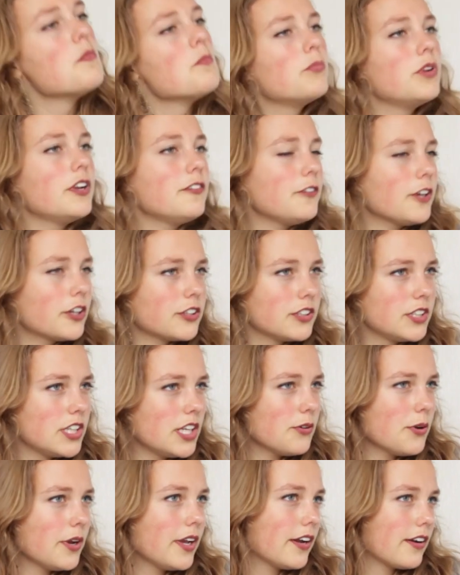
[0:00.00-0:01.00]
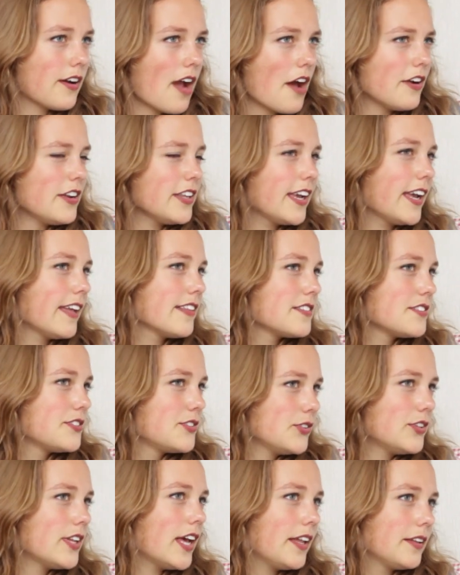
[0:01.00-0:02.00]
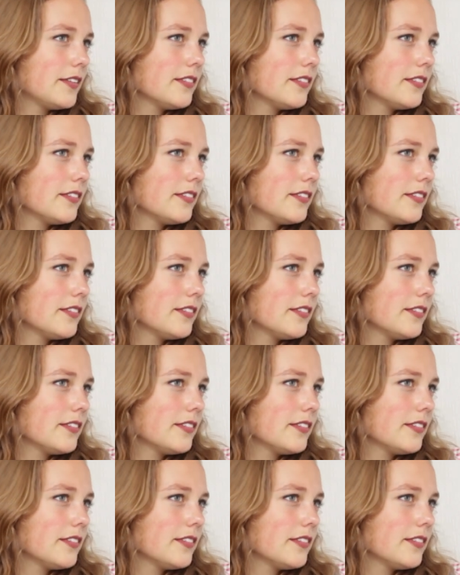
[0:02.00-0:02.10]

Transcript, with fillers: But if you're new here, how do you get to do that?